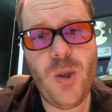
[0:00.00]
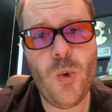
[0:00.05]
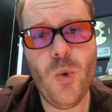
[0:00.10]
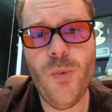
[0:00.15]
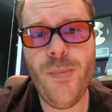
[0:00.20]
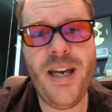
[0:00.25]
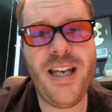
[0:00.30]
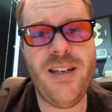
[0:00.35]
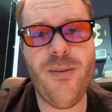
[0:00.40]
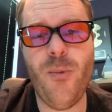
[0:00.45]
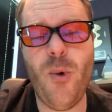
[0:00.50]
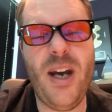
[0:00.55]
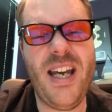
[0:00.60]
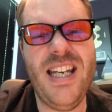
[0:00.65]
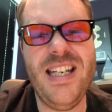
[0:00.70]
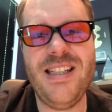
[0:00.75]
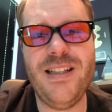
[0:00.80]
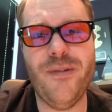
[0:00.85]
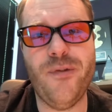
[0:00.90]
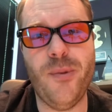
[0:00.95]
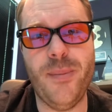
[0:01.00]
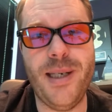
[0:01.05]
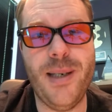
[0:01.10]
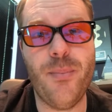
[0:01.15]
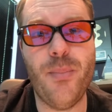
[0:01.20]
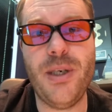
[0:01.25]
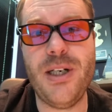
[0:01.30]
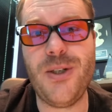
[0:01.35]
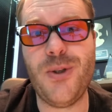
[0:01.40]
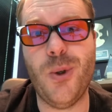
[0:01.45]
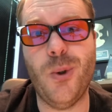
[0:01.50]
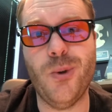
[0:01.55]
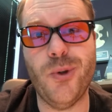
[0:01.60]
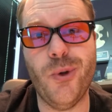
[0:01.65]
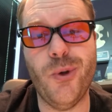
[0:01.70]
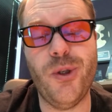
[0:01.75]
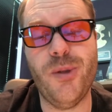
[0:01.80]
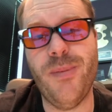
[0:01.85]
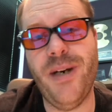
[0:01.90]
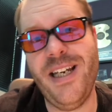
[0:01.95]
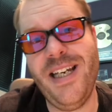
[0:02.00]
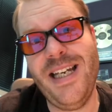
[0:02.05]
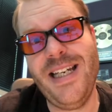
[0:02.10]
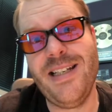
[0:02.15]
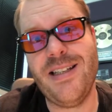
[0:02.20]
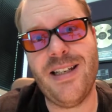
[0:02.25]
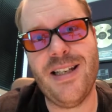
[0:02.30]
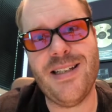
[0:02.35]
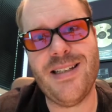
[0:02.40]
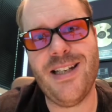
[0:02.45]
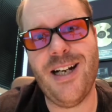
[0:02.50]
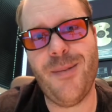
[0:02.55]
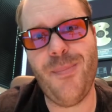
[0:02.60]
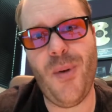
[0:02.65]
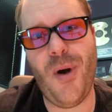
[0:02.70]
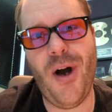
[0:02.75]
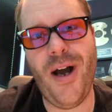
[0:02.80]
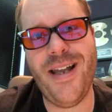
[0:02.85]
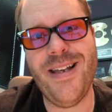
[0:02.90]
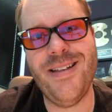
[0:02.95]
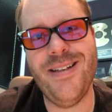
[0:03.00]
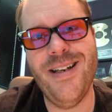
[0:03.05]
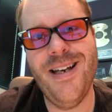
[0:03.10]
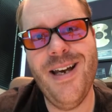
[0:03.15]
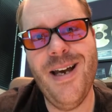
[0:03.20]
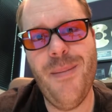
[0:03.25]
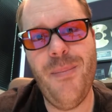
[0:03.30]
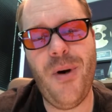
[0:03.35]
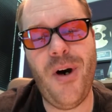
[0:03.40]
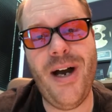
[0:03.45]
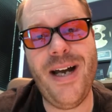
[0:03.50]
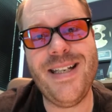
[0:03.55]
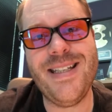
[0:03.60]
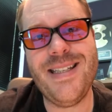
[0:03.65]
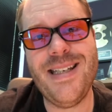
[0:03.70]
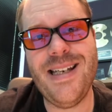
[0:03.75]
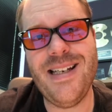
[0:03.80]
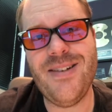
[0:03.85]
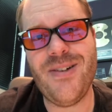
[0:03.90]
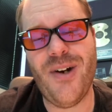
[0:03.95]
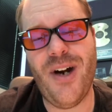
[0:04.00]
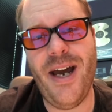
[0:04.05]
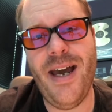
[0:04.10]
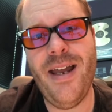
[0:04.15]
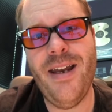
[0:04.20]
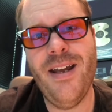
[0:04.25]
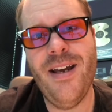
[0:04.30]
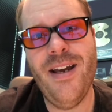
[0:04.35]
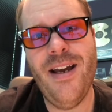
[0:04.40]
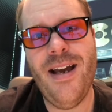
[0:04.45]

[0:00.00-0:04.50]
It'd make it way easier for me. I'm a pretty tall dude. My knees get stuck behind behind seats, right?